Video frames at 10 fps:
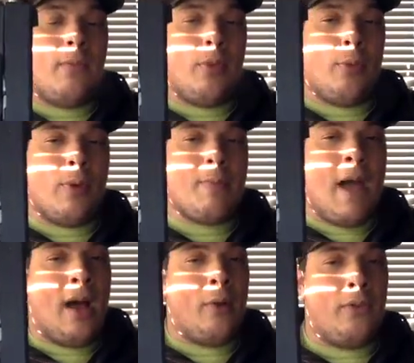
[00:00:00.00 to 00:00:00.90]
3
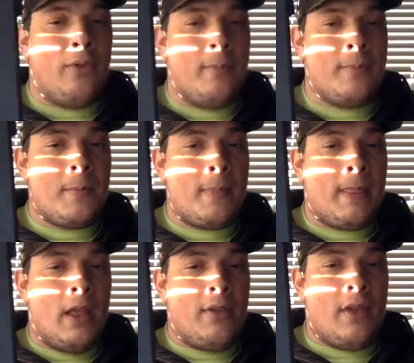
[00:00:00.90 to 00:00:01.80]
pounds.
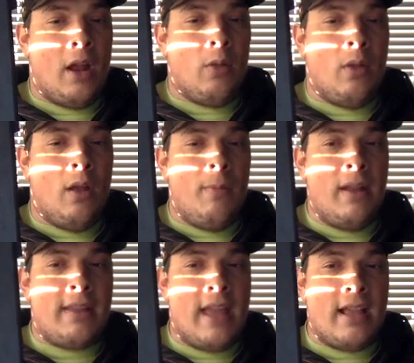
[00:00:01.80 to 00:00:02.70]
It's got a little
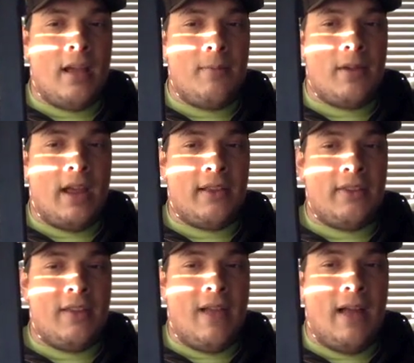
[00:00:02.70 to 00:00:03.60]
bit of take up. You guys can
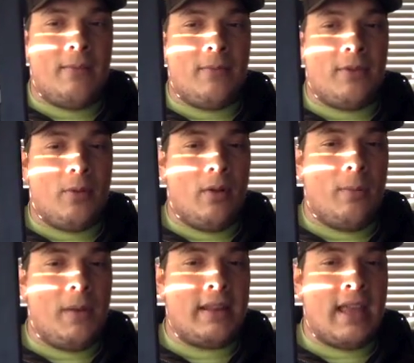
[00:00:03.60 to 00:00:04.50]
see that. Just a
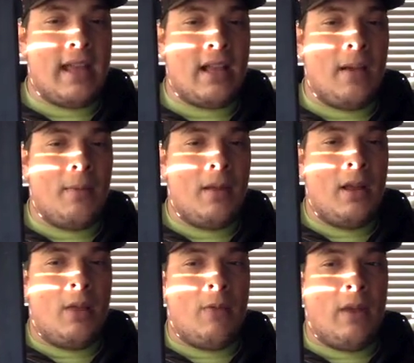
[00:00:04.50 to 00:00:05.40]
little bit of take up.
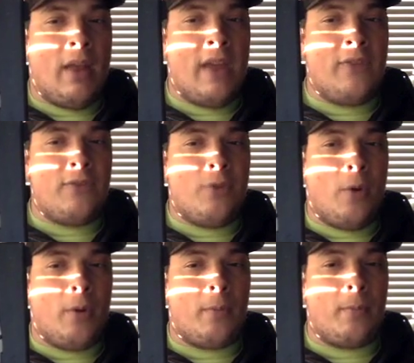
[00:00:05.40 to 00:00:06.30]
Then a nice
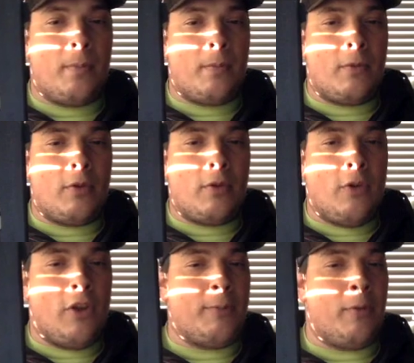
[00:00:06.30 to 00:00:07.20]
short,
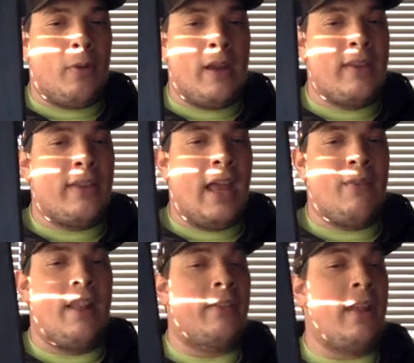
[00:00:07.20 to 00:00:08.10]
crisp release, and
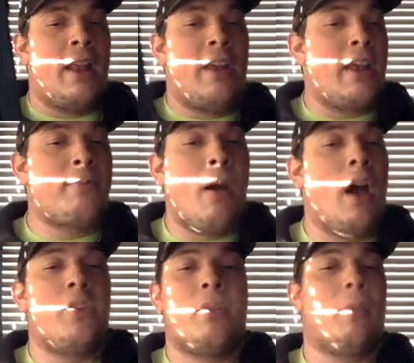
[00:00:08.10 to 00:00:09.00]
then it's got a nice
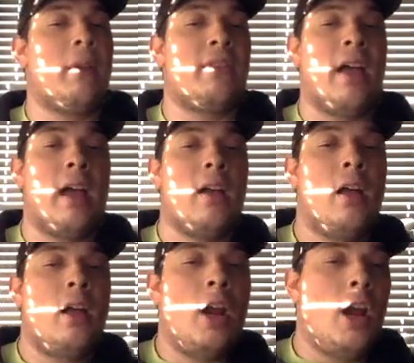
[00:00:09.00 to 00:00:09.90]
positive reset.
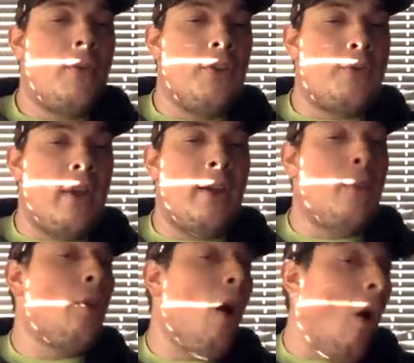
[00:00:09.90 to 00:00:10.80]
This trigger
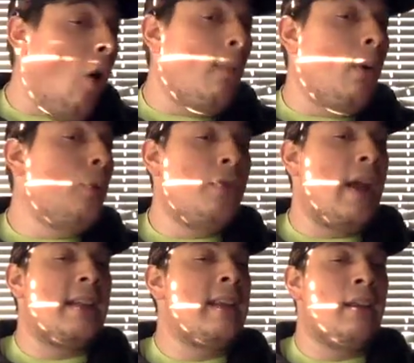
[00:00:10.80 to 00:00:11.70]
is almost
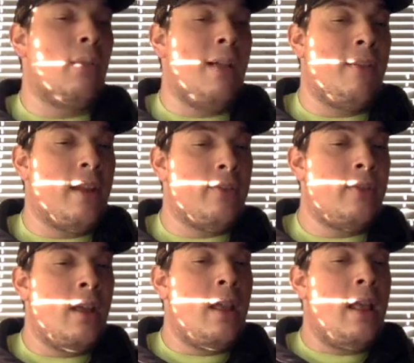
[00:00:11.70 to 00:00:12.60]
1911-ish.
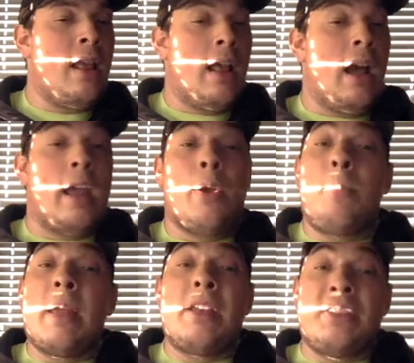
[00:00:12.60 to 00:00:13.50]
It would
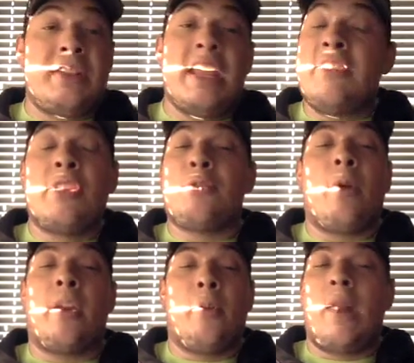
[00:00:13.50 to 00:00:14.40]
be a decent
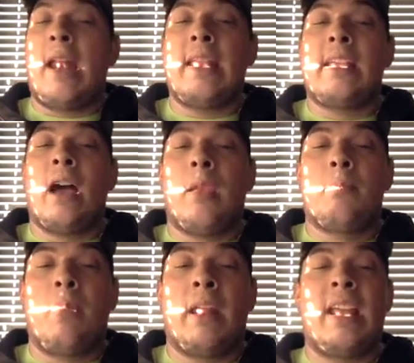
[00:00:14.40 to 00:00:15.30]
trigger in any gun,
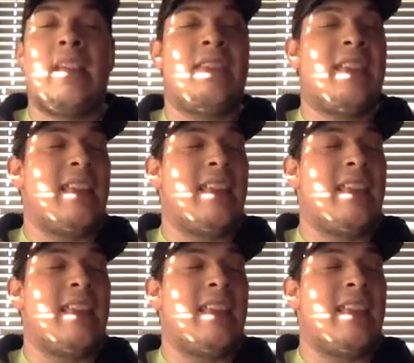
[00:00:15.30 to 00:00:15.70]
but it is